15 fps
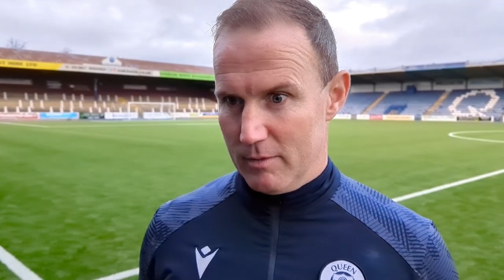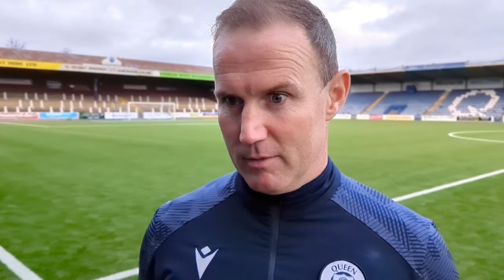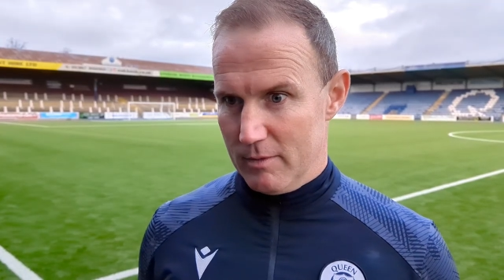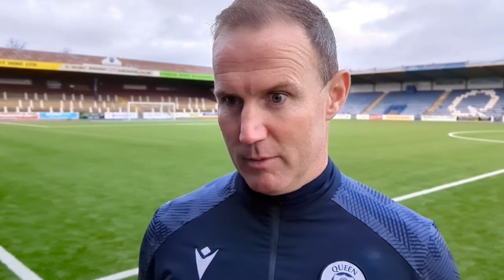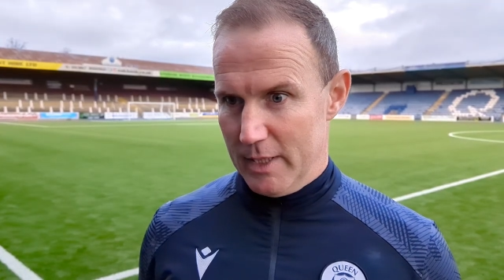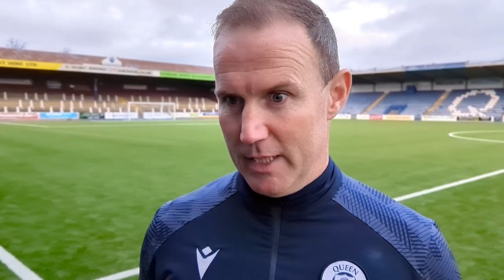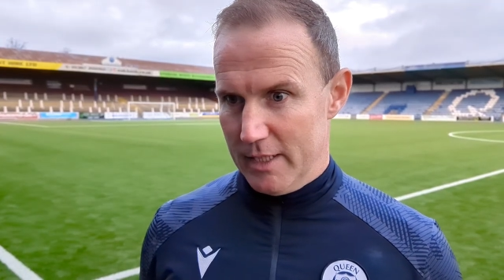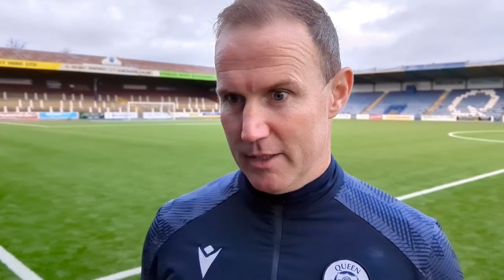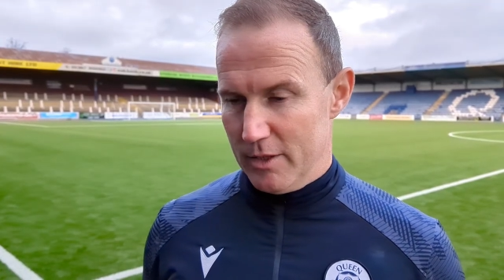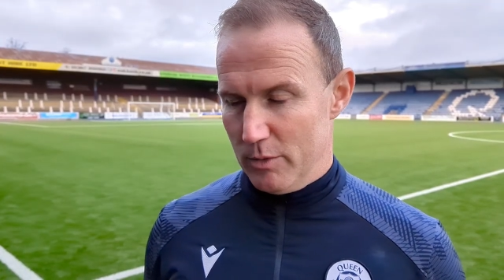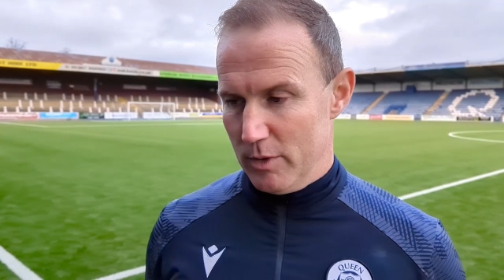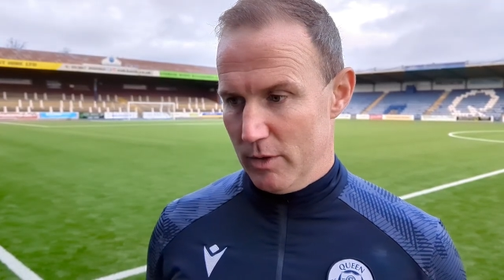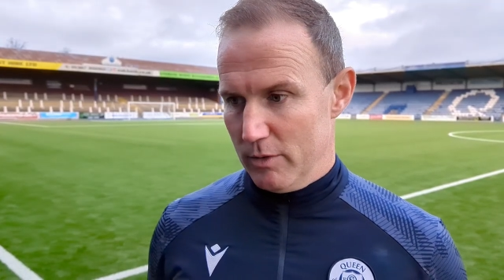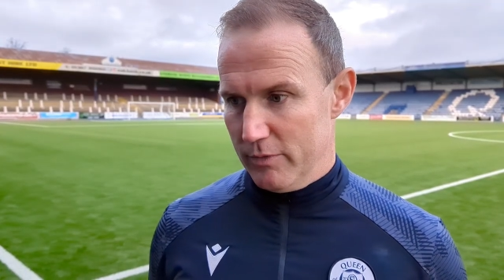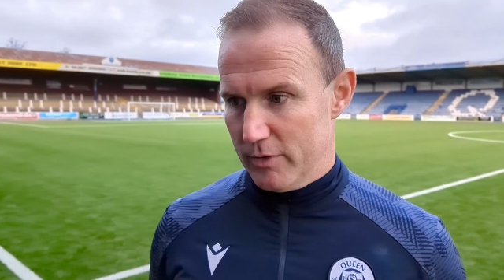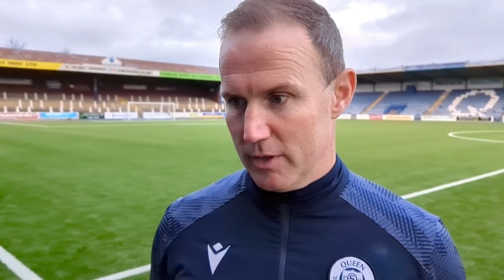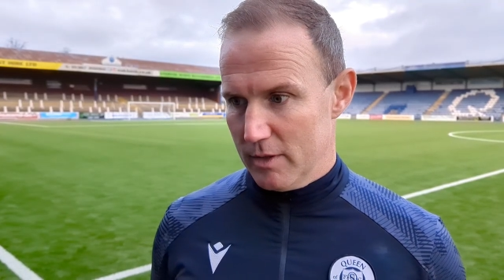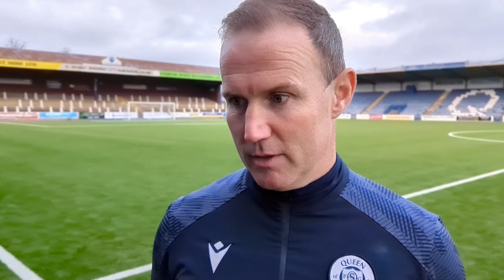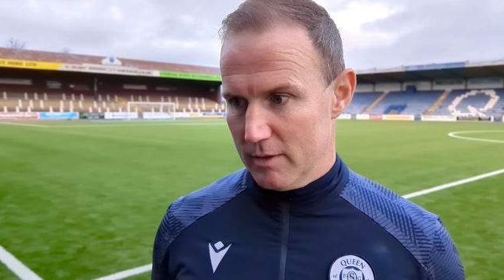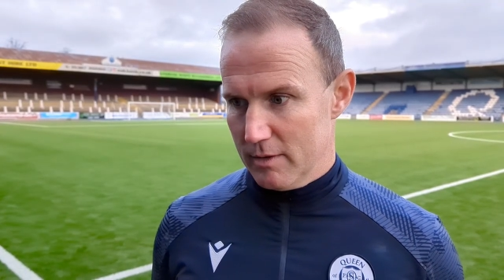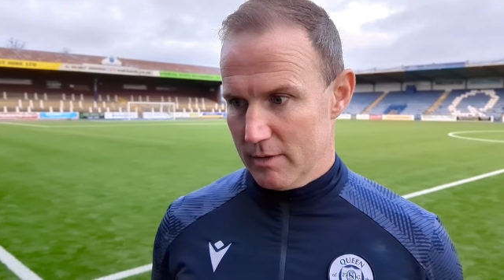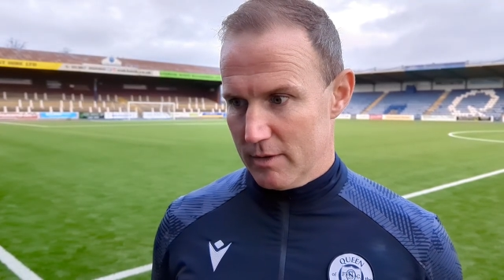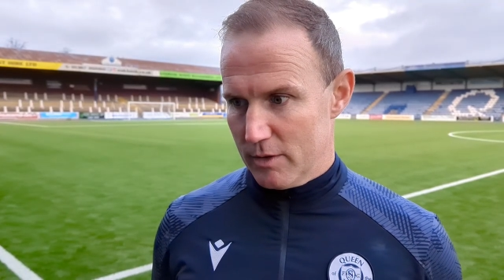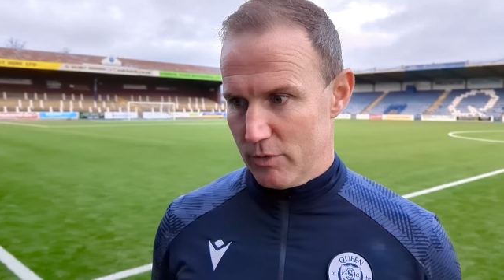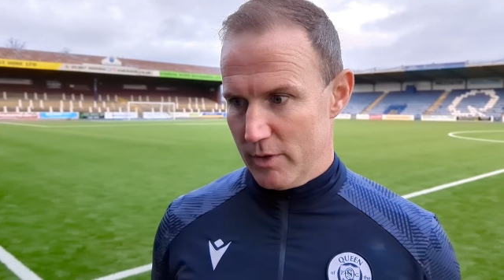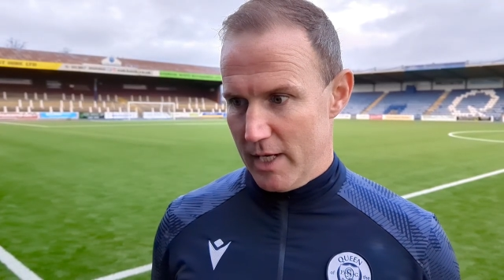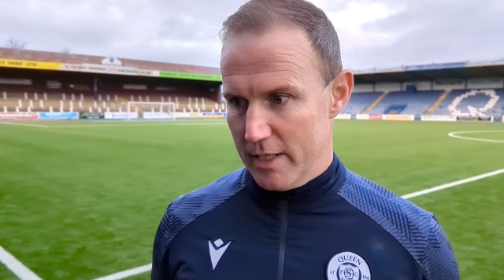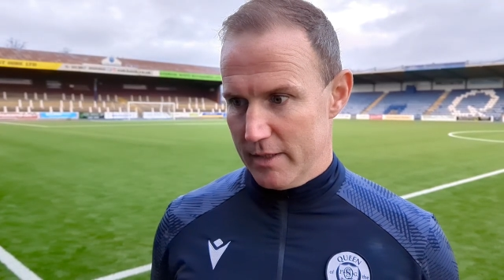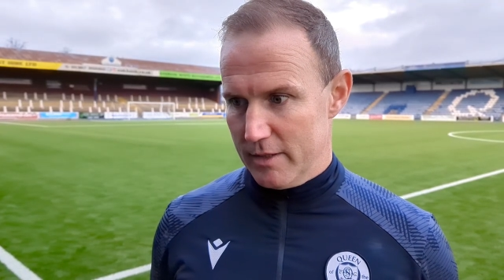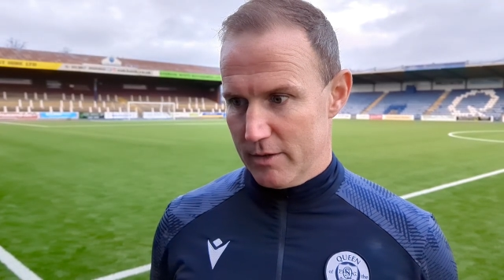we didn't do enough to
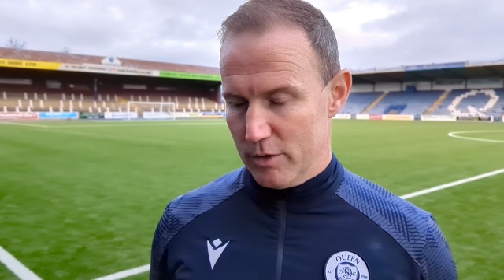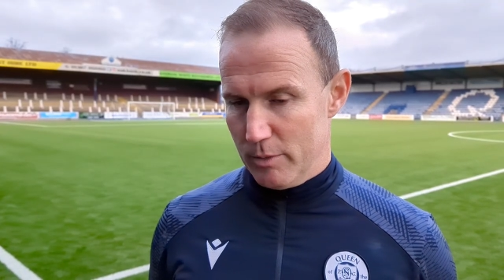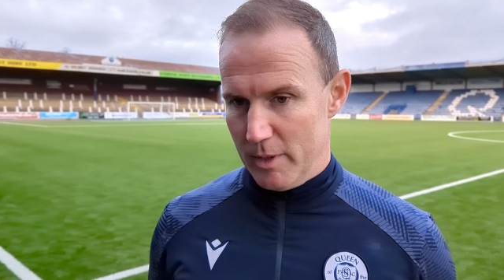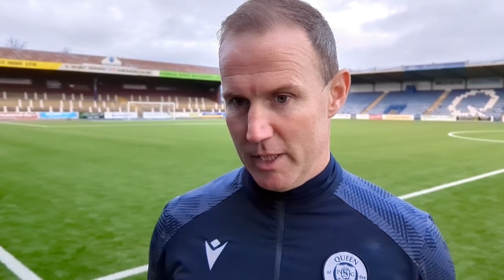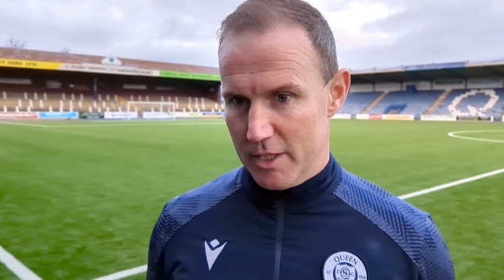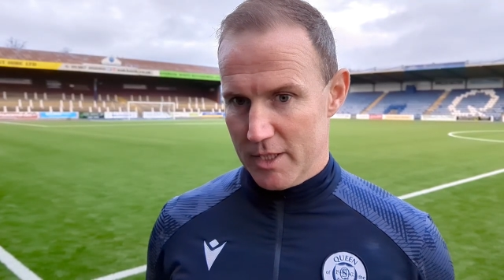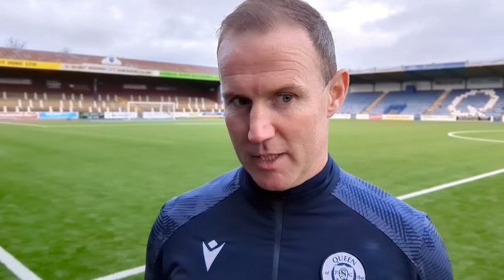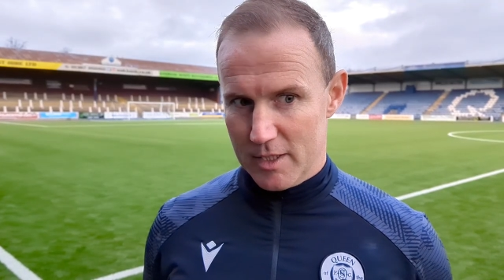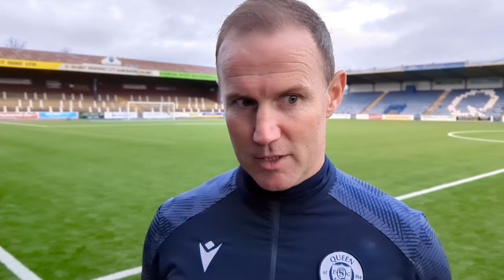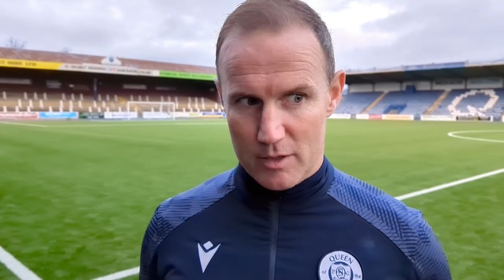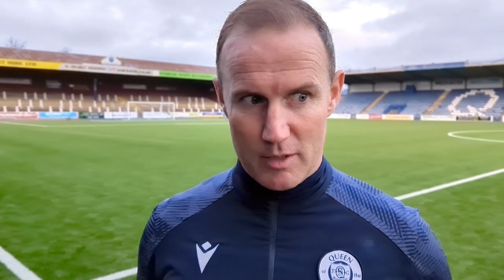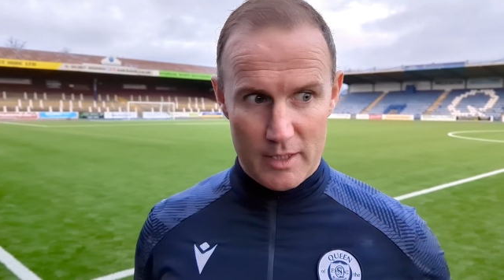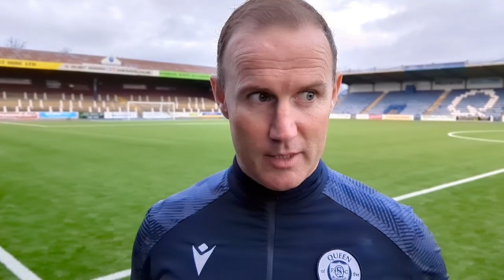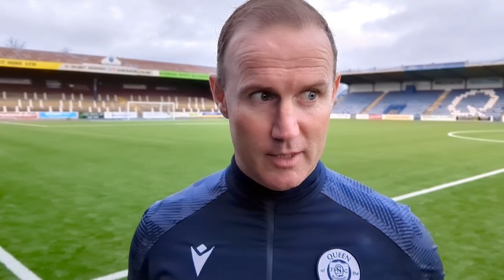create too many chances.